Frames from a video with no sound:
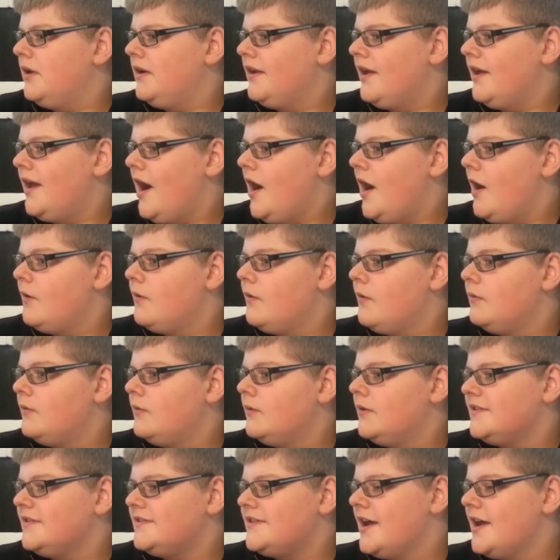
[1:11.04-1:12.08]
But
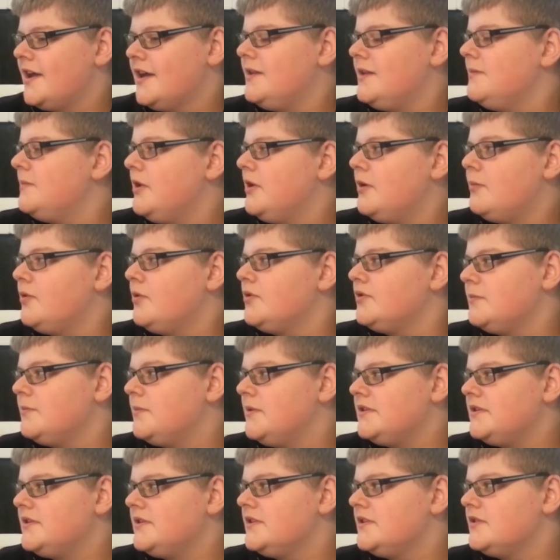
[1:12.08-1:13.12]
how is that gonna be your
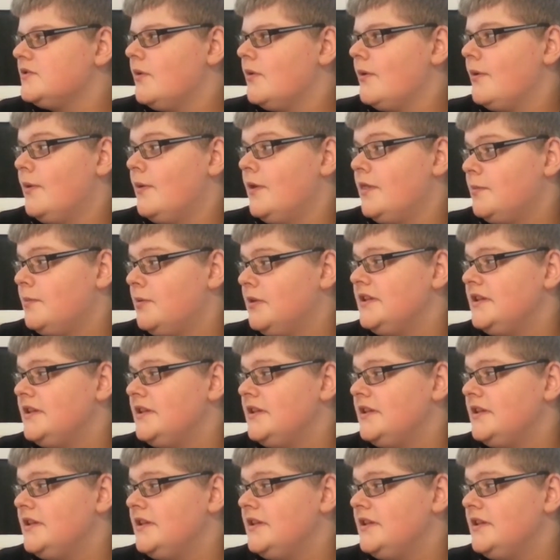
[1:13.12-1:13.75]
personal business when the